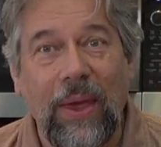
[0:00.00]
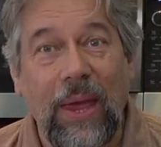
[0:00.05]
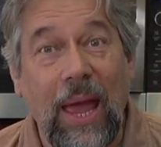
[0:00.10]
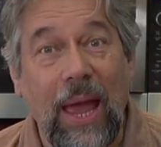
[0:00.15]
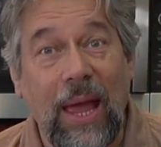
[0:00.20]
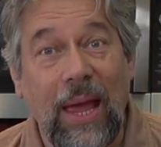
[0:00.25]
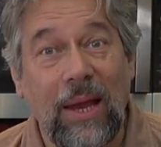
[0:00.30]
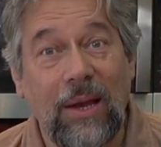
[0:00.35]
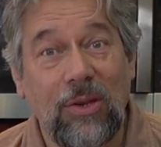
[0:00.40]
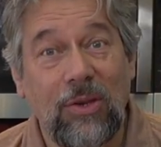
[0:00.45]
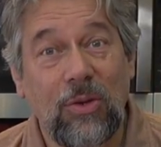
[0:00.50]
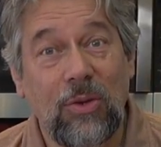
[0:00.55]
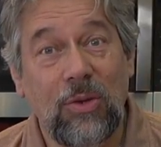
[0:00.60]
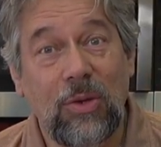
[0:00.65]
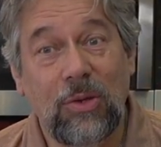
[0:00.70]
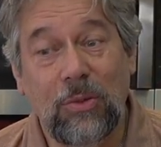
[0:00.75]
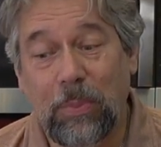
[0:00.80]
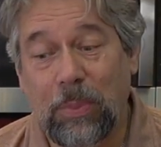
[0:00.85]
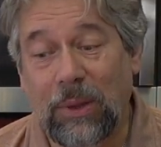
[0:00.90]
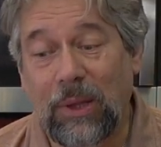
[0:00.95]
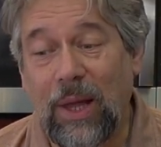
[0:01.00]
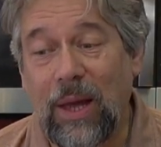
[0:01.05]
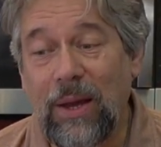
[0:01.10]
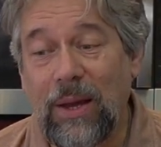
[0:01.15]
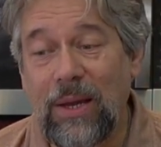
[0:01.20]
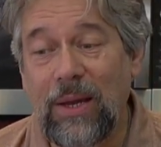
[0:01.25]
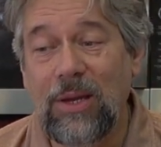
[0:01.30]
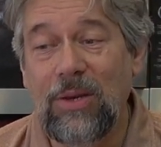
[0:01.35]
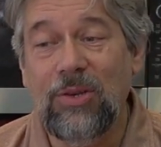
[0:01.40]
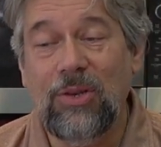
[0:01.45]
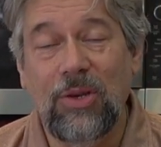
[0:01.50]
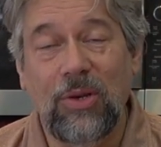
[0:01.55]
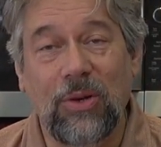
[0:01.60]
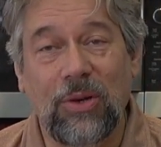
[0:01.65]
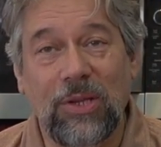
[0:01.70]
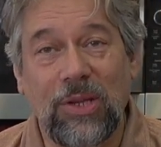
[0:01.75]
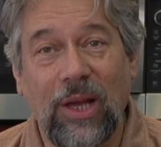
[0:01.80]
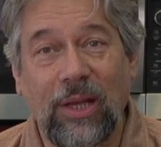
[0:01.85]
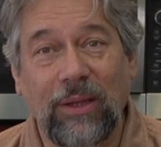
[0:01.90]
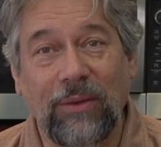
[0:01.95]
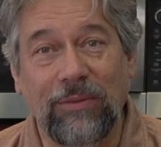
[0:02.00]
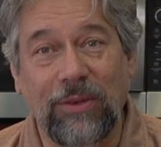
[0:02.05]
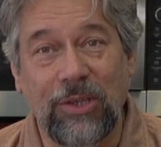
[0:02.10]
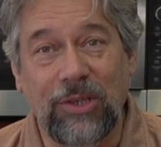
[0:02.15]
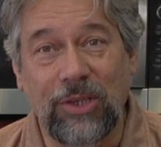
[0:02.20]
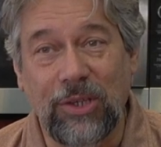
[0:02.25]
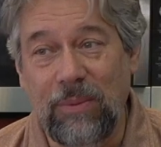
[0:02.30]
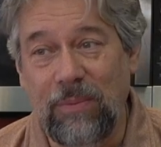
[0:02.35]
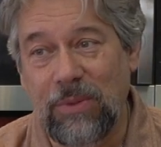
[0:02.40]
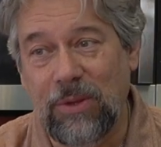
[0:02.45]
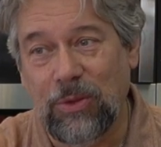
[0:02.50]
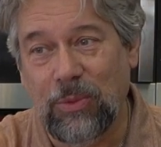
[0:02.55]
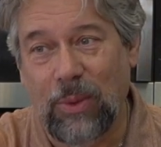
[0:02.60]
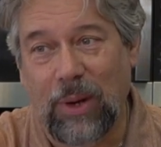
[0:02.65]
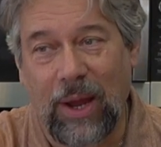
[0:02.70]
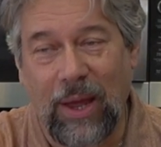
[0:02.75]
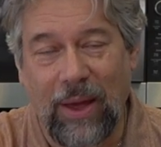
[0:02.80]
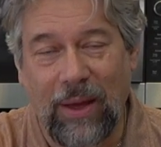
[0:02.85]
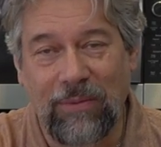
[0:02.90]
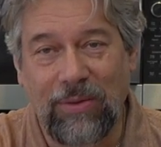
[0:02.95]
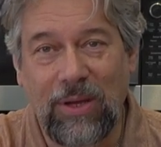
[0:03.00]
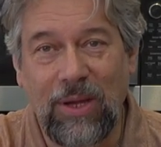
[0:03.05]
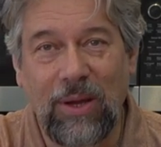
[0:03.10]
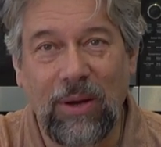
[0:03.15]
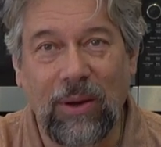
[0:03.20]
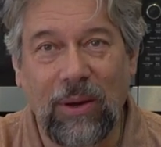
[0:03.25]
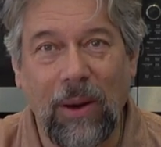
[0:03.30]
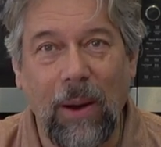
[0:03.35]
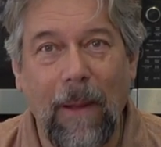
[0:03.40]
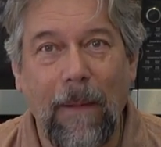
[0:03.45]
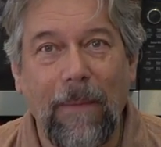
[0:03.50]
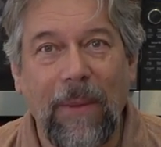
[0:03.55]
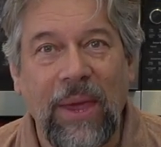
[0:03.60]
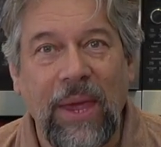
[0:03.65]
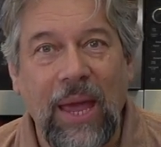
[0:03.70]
And you just plug it into your television. That's what I have here.